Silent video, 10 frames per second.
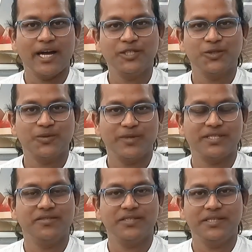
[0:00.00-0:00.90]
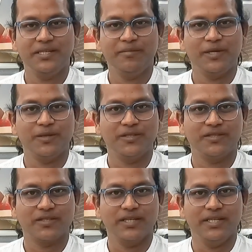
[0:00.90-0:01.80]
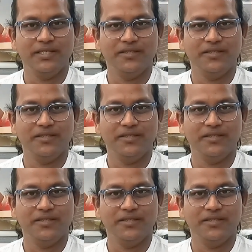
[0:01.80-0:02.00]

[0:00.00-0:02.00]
I chose Western Sydney because it